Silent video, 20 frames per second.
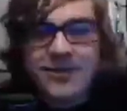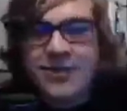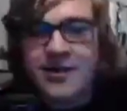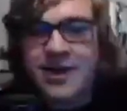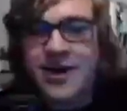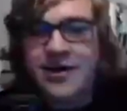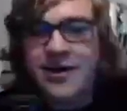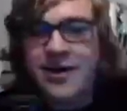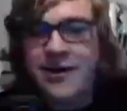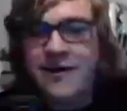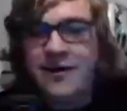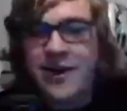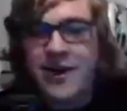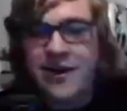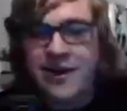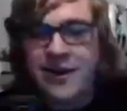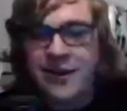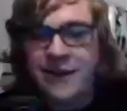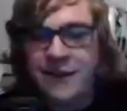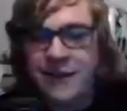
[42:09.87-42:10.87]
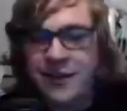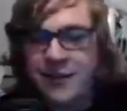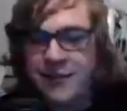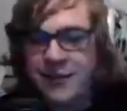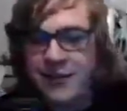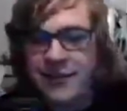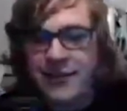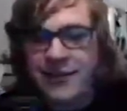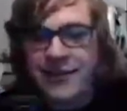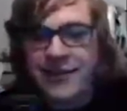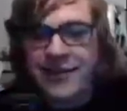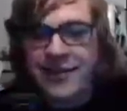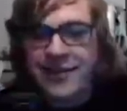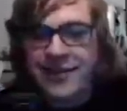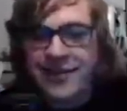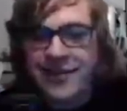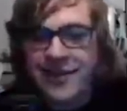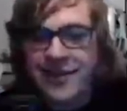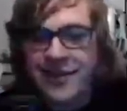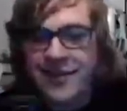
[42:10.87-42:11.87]
I love this one.
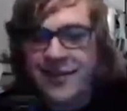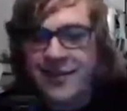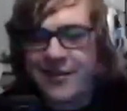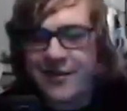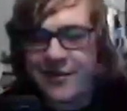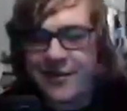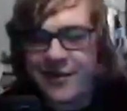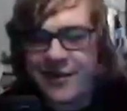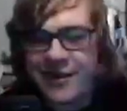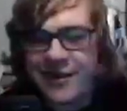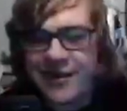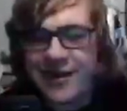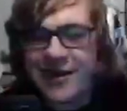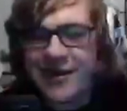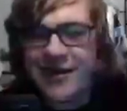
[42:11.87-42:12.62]
It's so good.